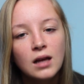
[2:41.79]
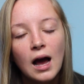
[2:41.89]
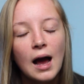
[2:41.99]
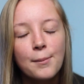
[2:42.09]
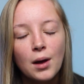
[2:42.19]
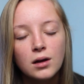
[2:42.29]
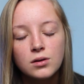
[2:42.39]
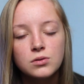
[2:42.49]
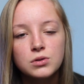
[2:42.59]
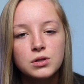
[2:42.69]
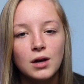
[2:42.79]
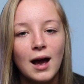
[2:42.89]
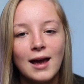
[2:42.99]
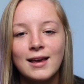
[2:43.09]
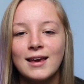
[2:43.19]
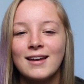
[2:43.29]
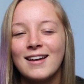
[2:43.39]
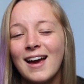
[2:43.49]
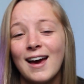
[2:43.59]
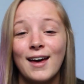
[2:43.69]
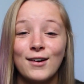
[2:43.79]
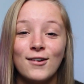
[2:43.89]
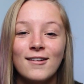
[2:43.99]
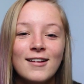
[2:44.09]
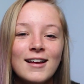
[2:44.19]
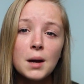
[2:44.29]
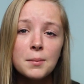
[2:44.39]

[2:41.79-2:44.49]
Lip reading: I'm not used to hiking at all.